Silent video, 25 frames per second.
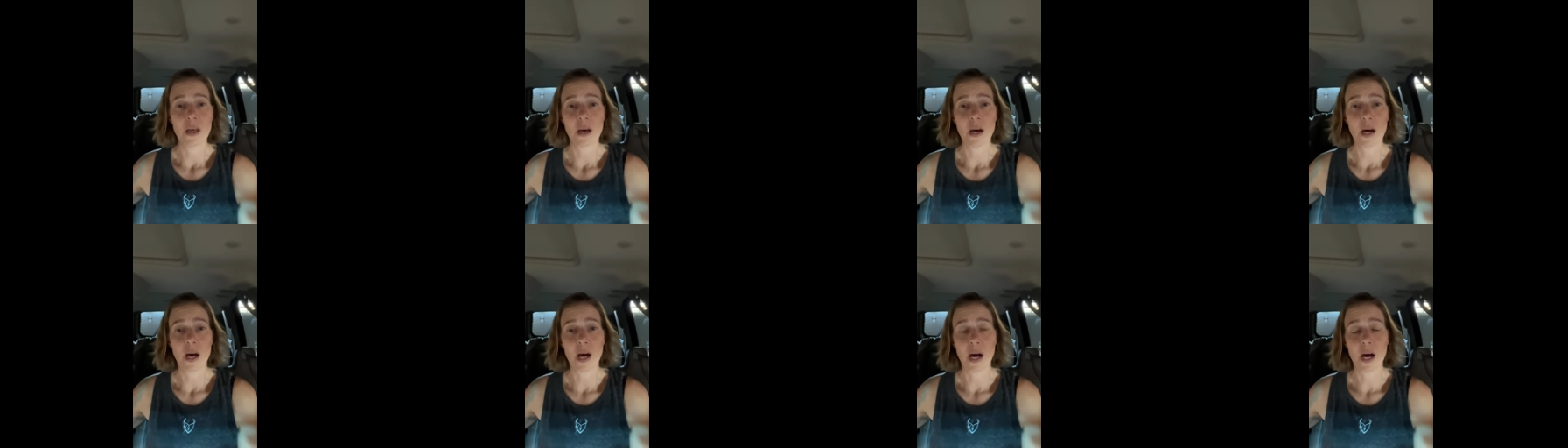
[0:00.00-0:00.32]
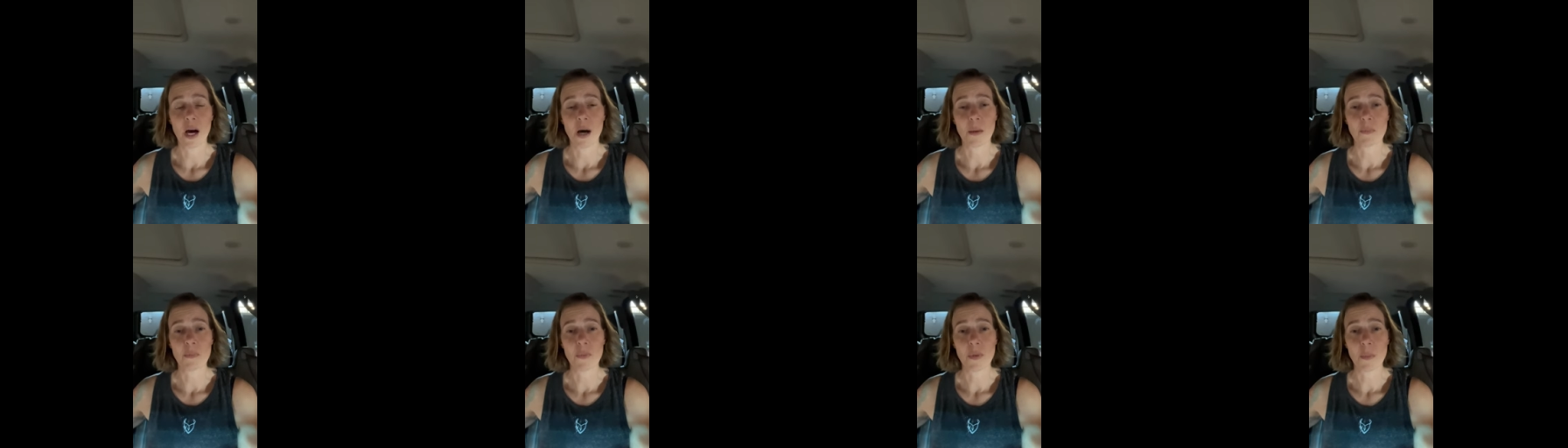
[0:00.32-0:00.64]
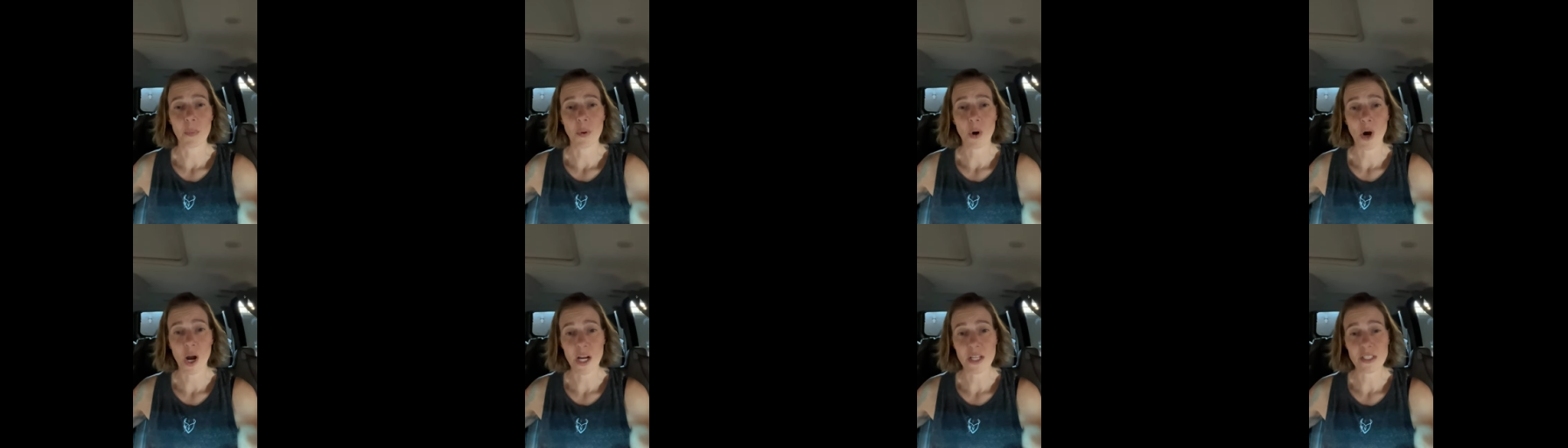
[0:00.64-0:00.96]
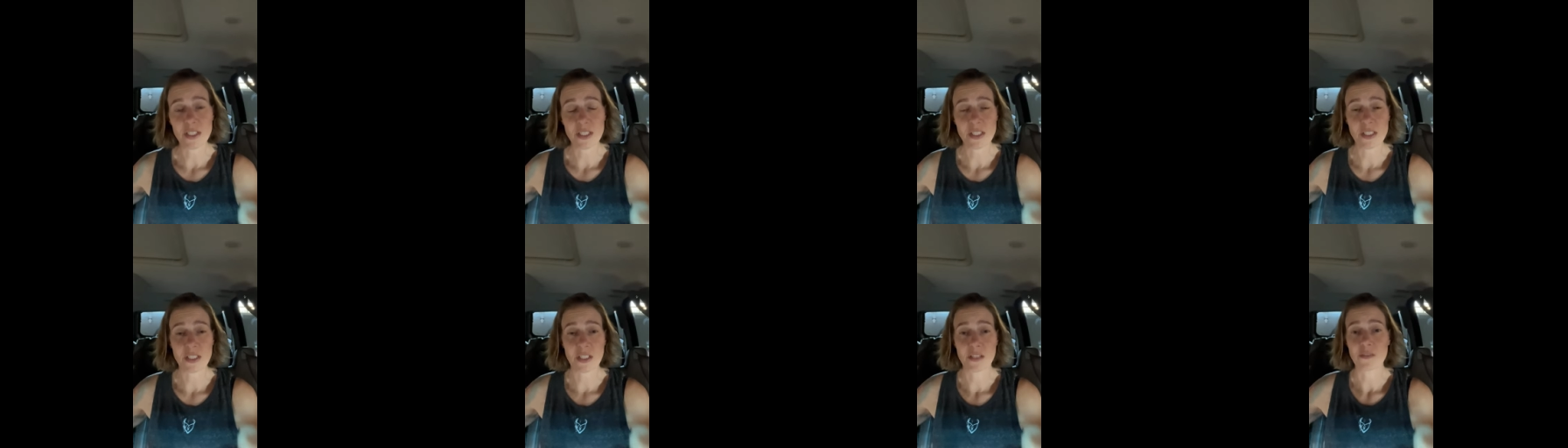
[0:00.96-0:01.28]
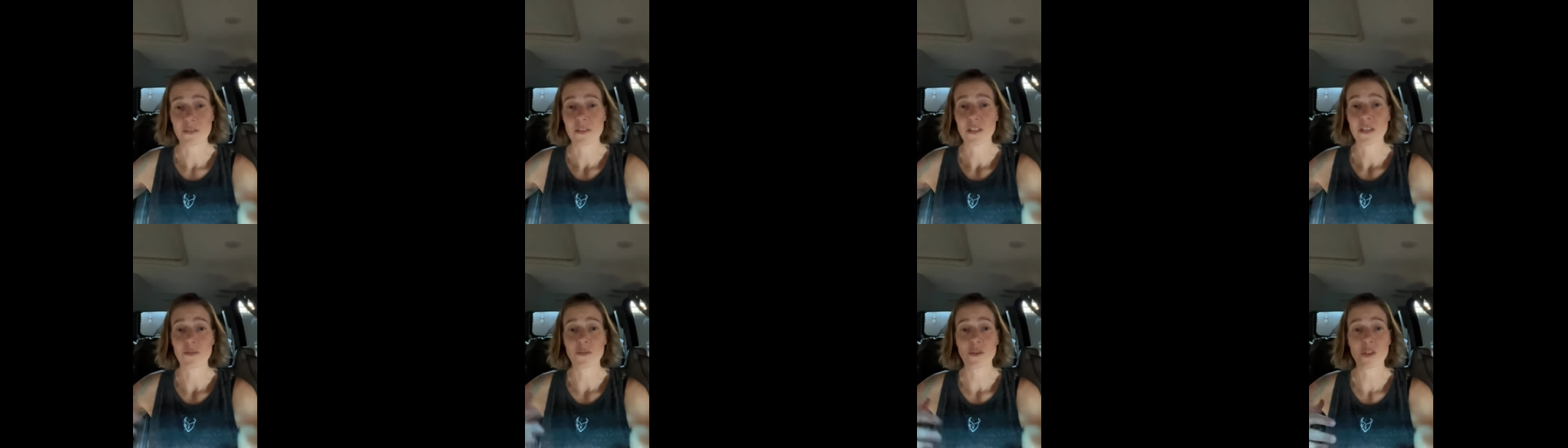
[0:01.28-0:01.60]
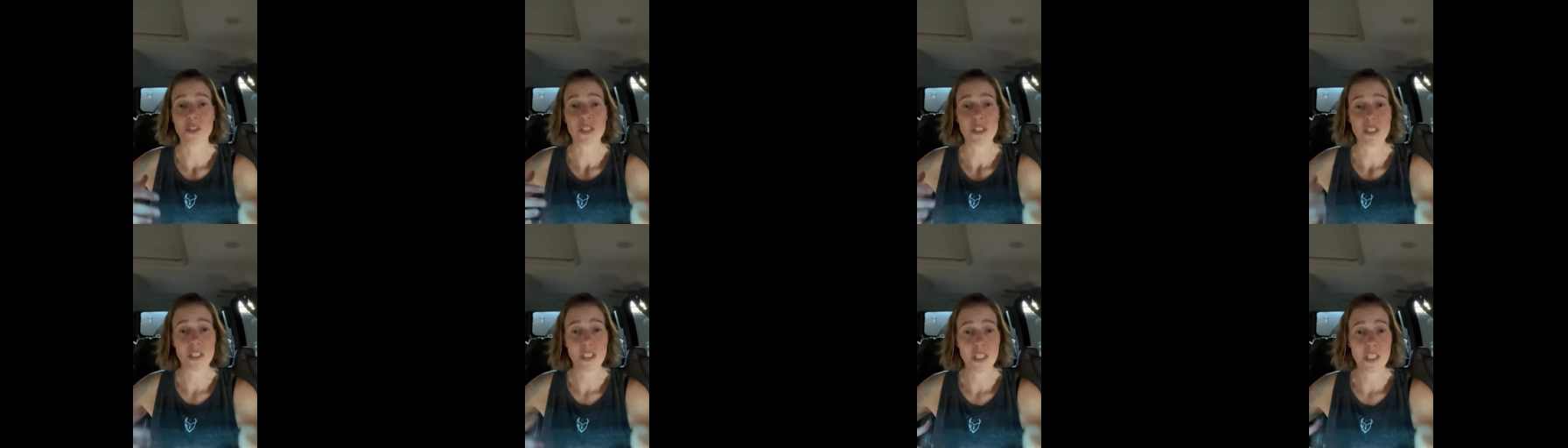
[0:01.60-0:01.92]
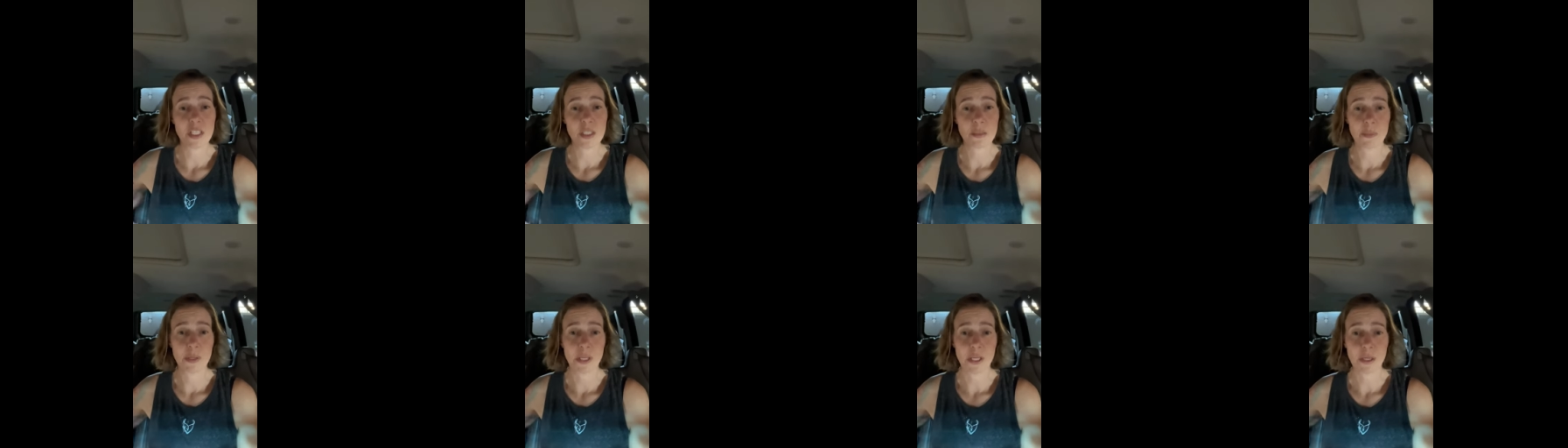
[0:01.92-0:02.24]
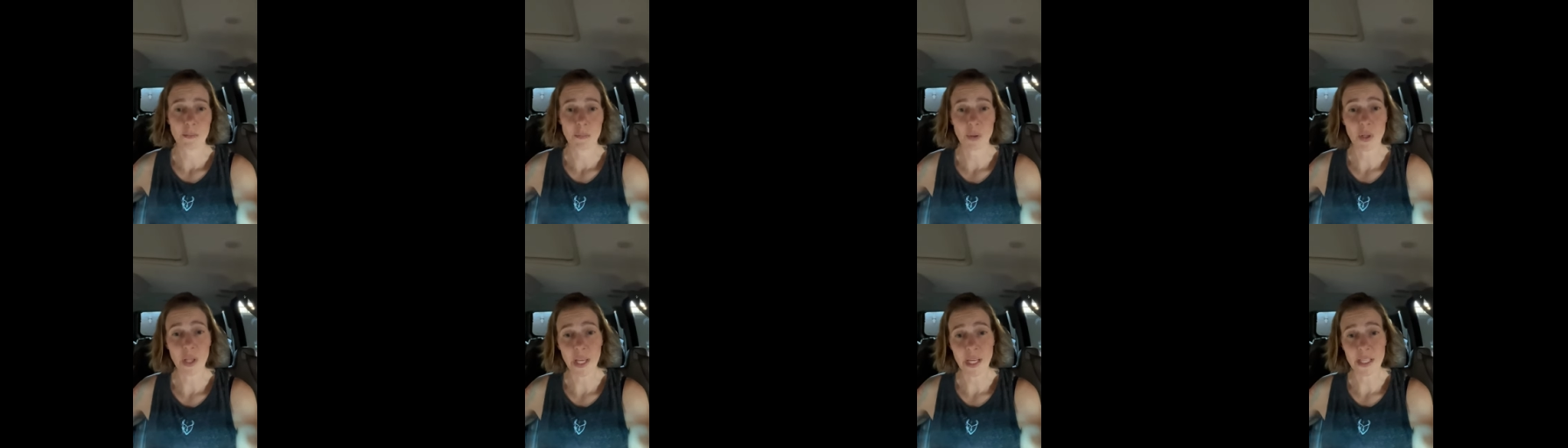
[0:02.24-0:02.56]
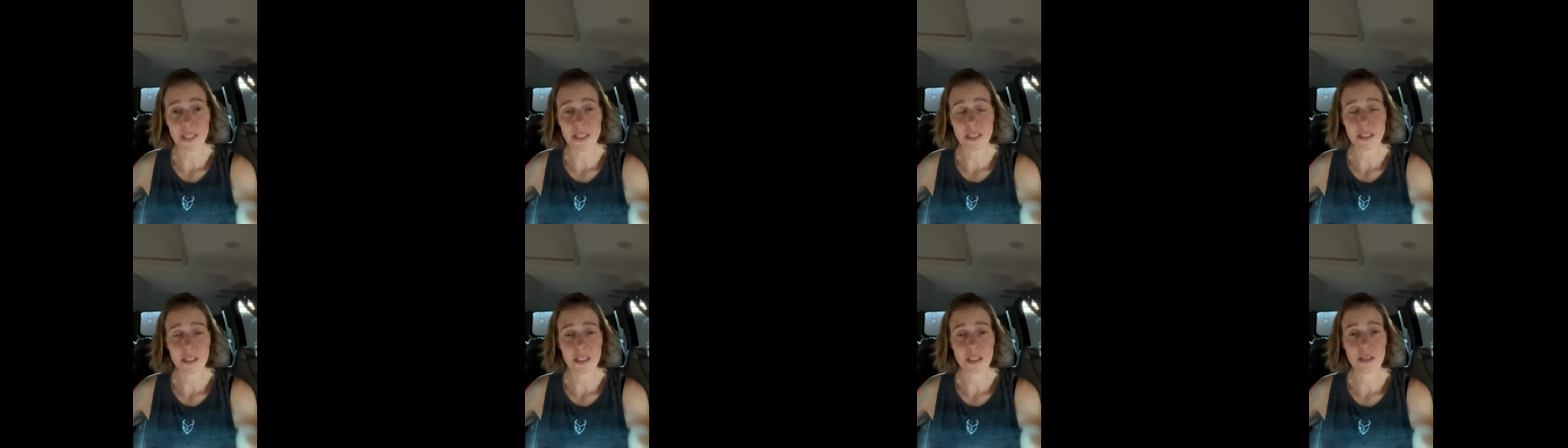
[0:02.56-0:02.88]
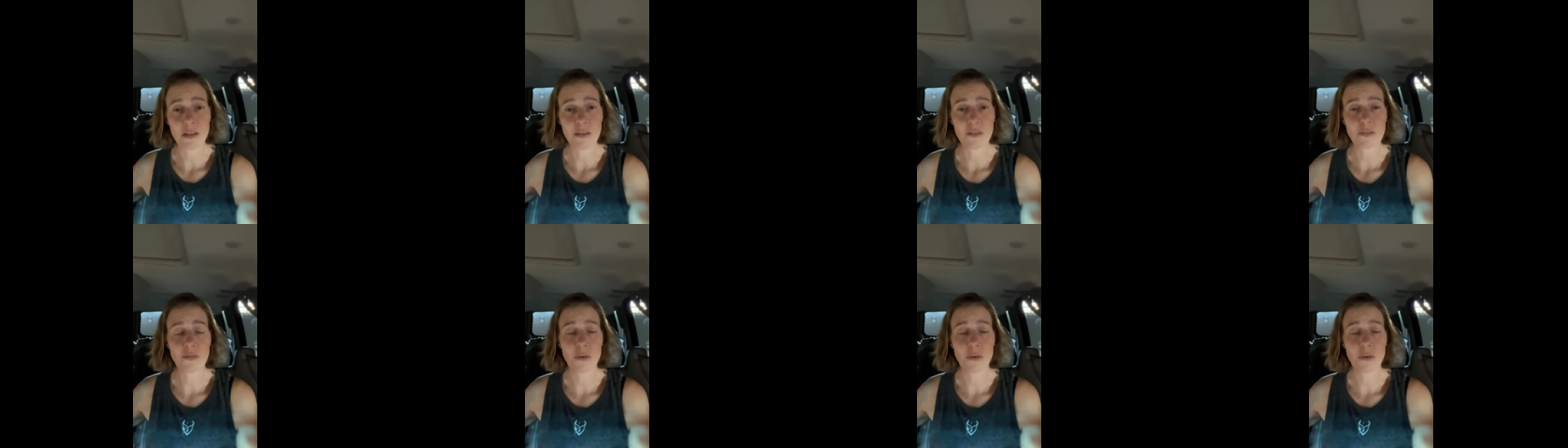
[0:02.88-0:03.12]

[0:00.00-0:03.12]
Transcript: um, the process of different seeds being planted